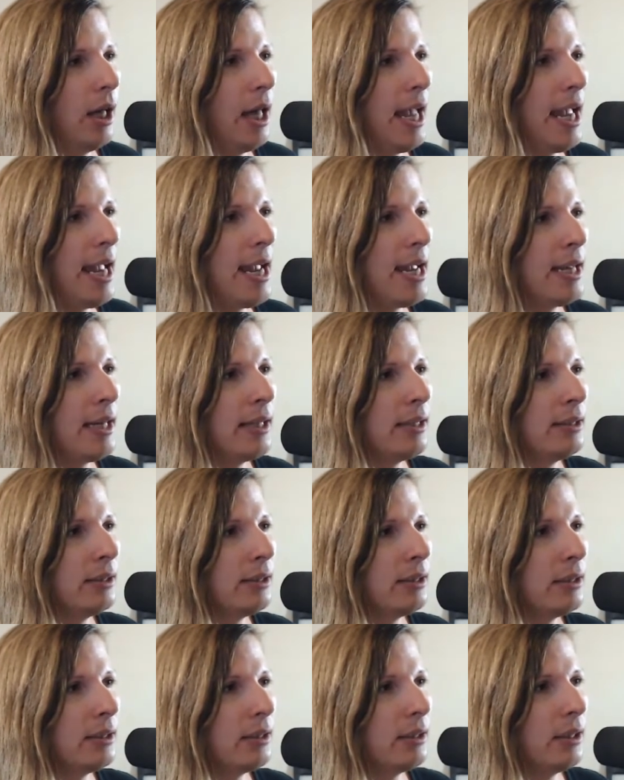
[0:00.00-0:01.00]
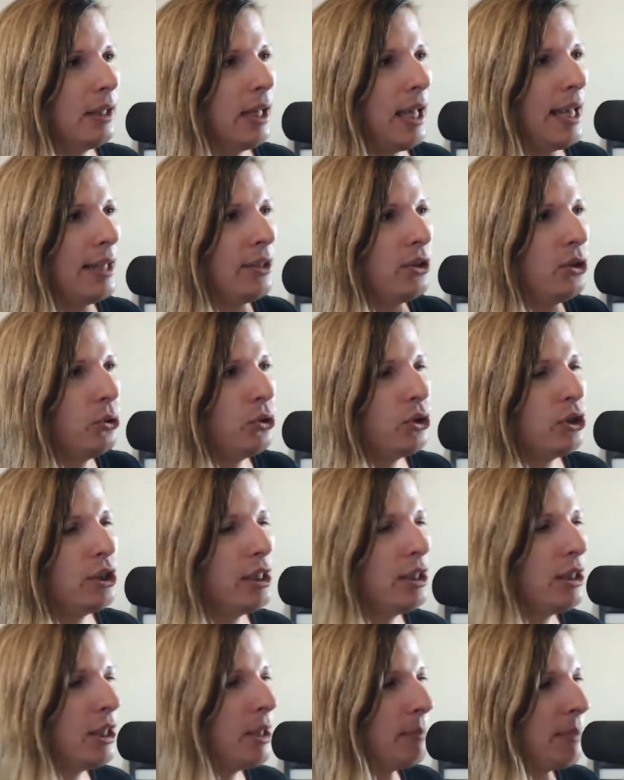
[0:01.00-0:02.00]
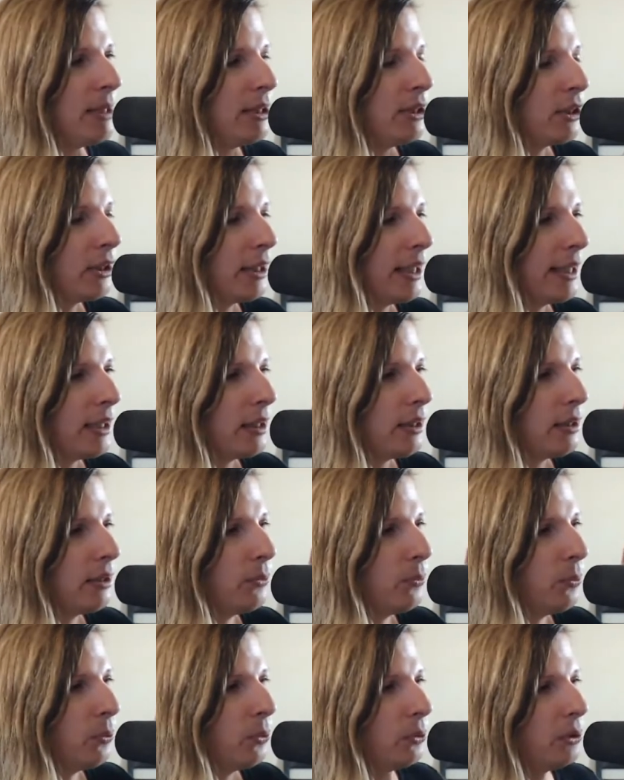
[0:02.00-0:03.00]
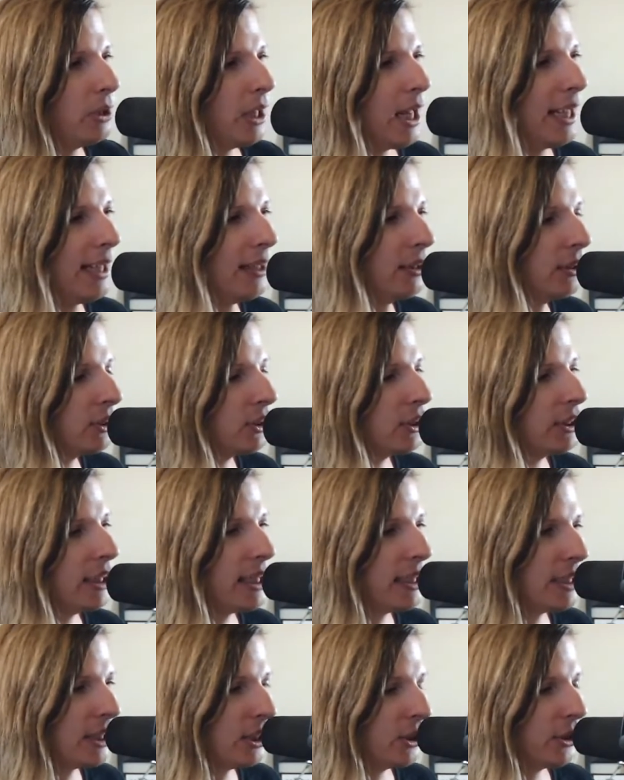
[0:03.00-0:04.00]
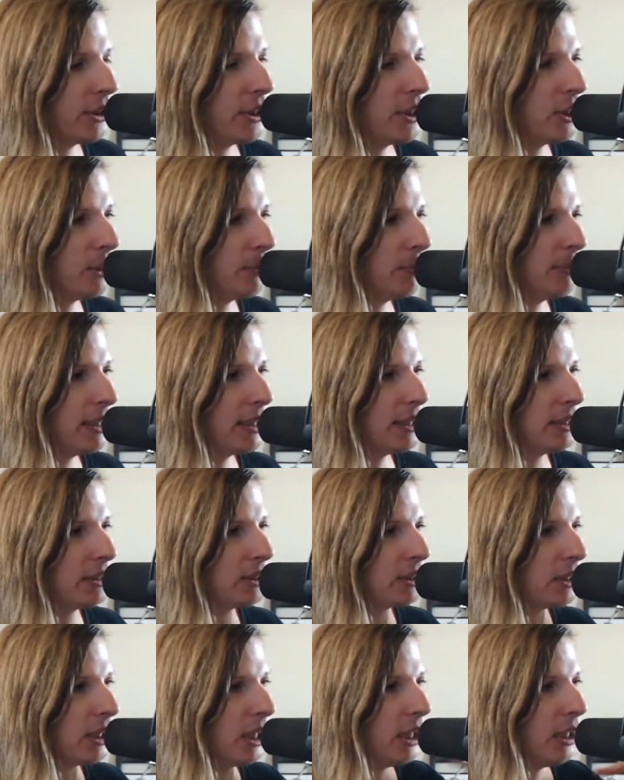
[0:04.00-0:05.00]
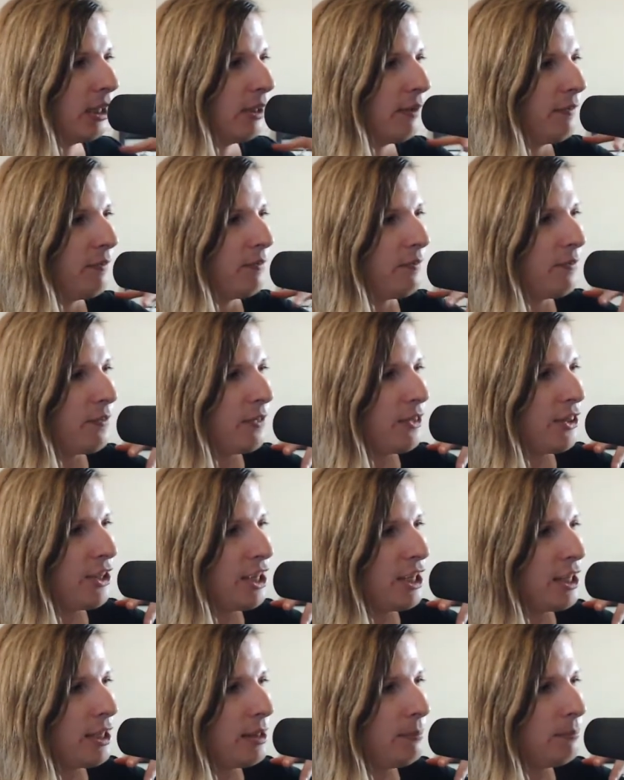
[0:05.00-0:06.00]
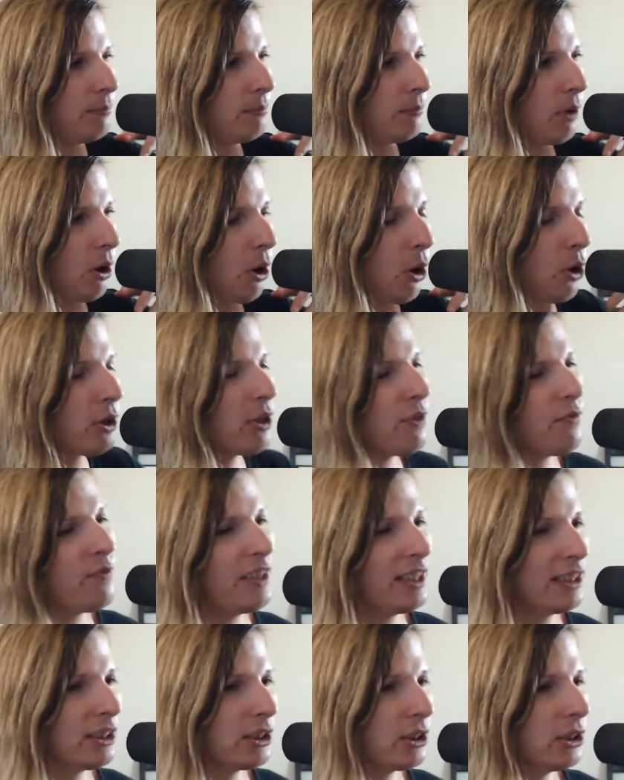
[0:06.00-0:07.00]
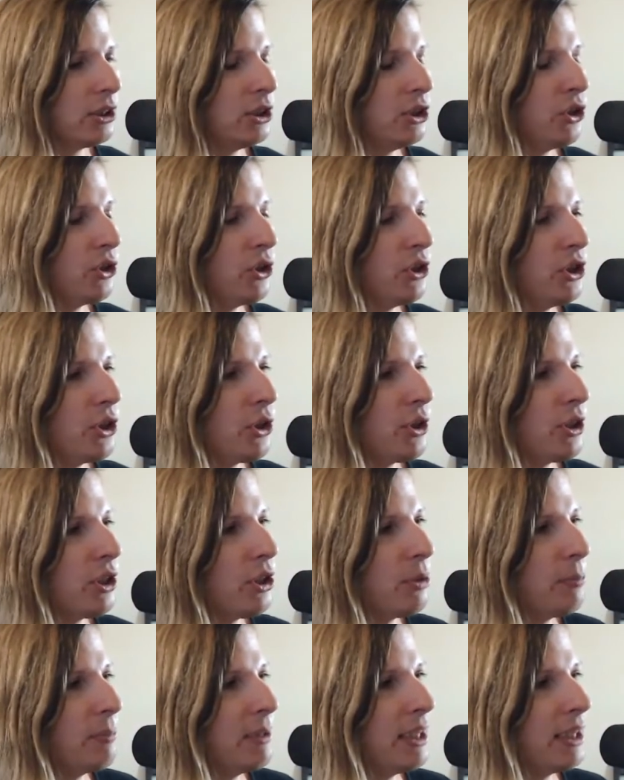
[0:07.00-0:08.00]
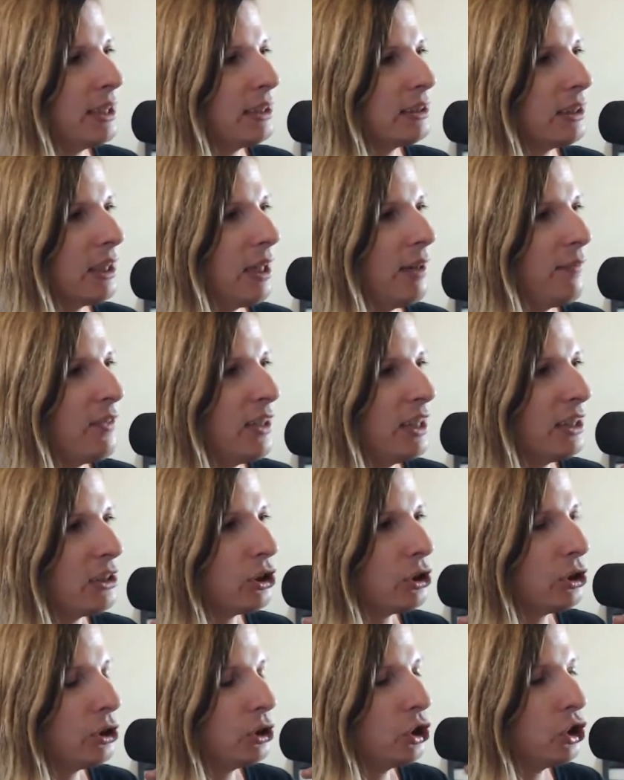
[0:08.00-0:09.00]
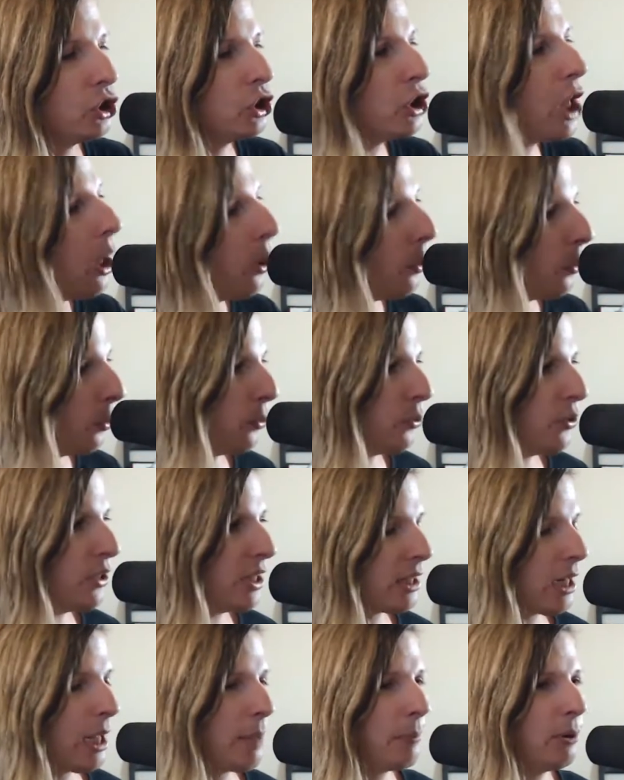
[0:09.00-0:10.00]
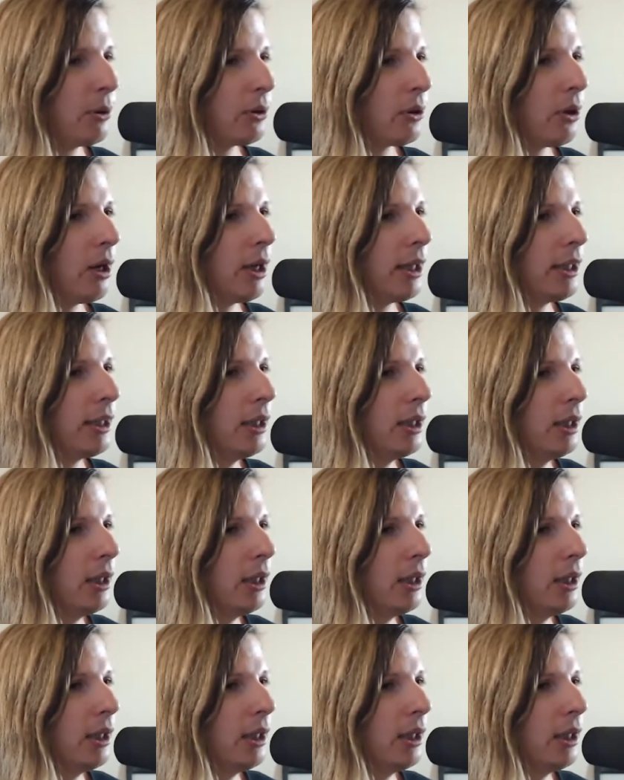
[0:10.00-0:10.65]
And you see them and you're like, well, I understand that you're here because of the artifice. You're here because of this show that I put on.